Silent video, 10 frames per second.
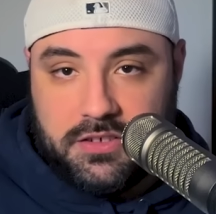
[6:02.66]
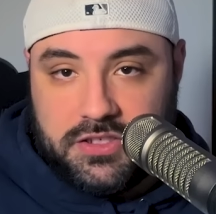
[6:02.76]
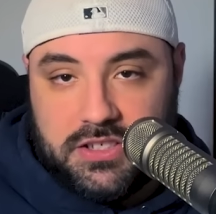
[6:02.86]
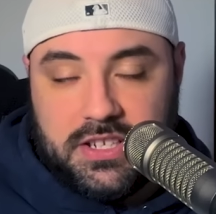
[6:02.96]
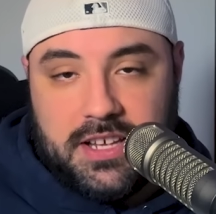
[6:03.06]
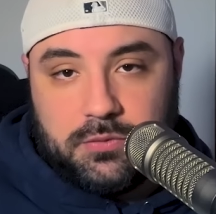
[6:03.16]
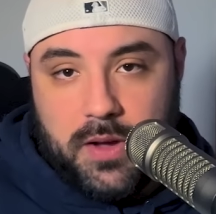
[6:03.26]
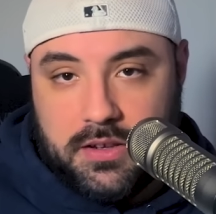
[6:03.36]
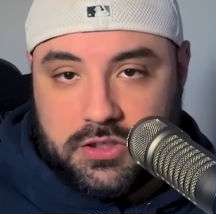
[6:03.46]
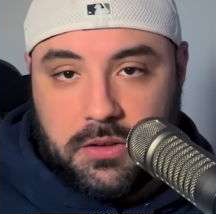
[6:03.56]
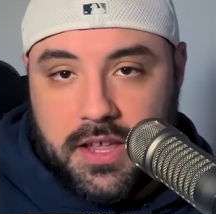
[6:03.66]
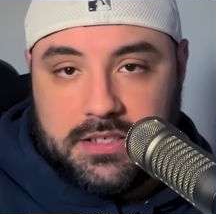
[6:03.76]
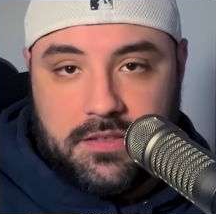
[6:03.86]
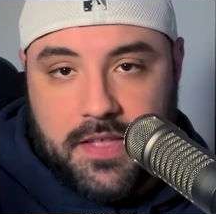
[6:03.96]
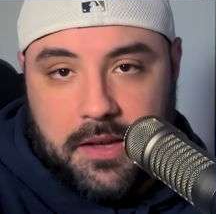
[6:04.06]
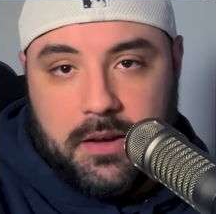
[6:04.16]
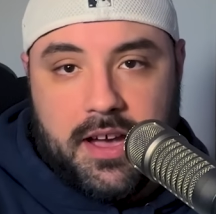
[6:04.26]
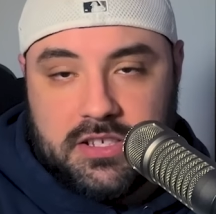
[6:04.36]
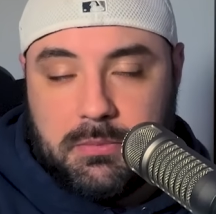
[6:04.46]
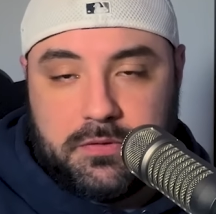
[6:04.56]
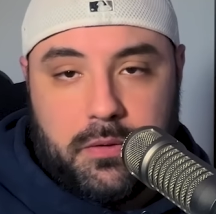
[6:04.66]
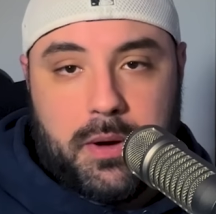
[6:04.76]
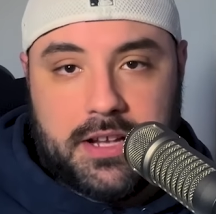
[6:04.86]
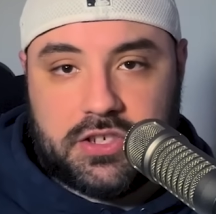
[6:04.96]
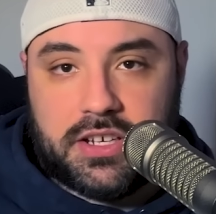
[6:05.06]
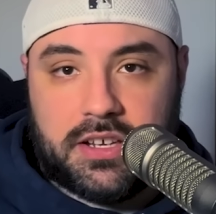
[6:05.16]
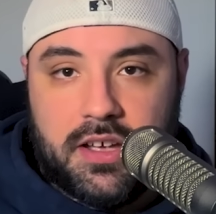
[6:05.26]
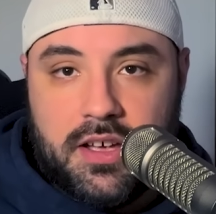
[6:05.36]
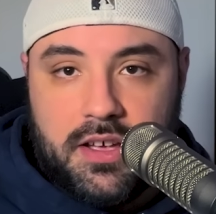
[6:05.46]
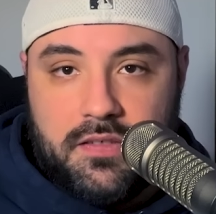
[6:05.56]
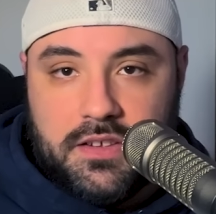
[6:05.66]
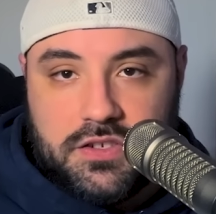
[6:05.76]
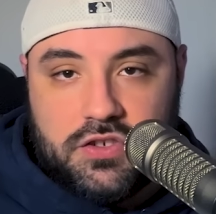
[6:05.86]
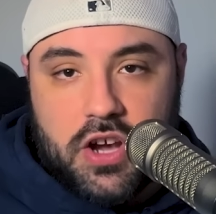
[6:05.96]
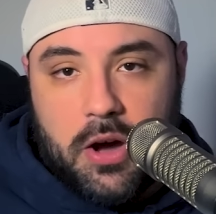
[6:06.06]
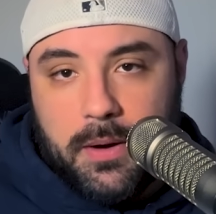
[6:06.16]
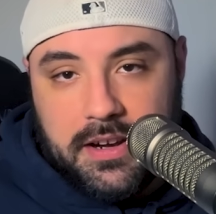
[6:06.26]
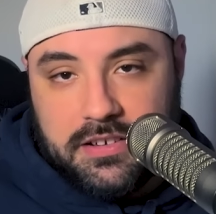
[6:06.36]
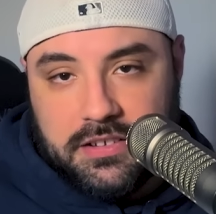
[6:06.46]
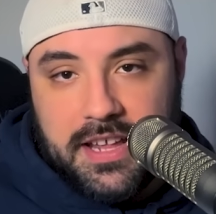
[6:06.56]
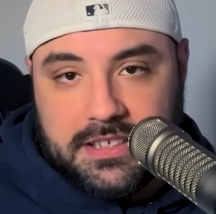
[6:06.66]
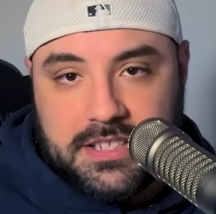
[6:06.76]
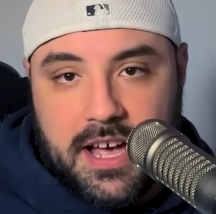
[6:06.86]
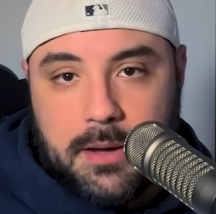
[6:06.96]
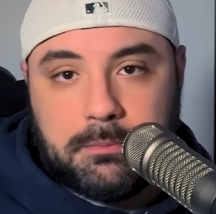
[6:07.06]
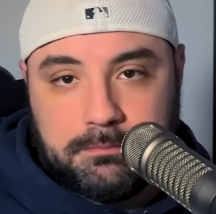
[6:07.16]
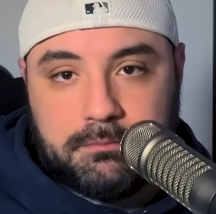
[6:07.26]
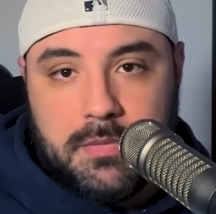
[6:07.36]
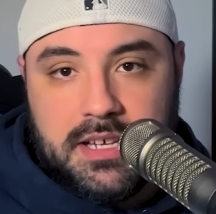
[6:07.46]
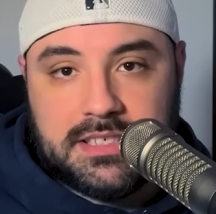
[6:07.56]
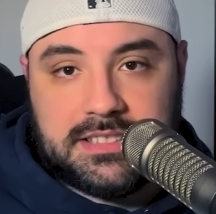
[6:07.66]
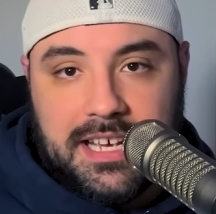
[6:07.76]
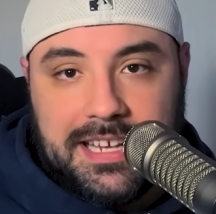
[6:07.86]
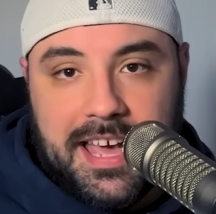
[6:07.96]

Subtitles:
season as well. So listen, thank you guys so much for watching. This is Joe, and until next time, signing